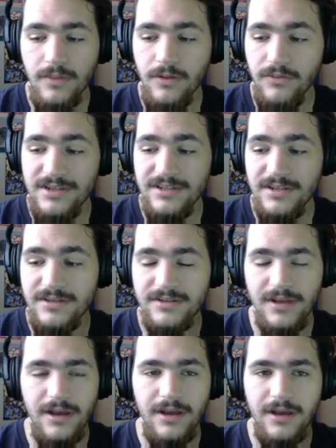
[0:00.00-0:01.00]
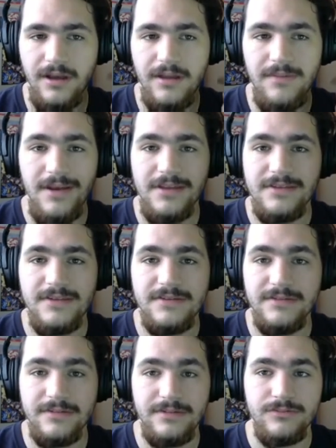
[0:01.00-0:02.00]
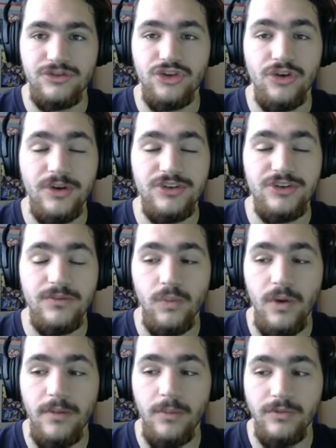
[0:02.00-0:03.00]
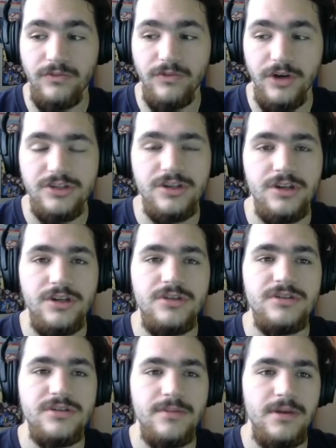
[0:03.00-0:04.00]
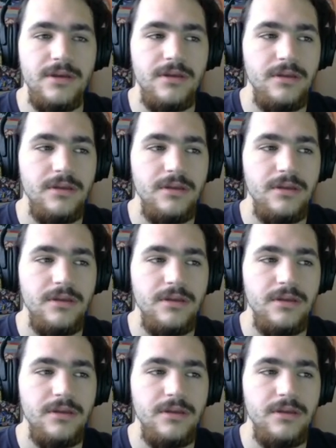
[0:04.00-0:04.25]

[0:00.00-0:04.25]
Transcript: reasons, it makes this generation way more fresh than it used to be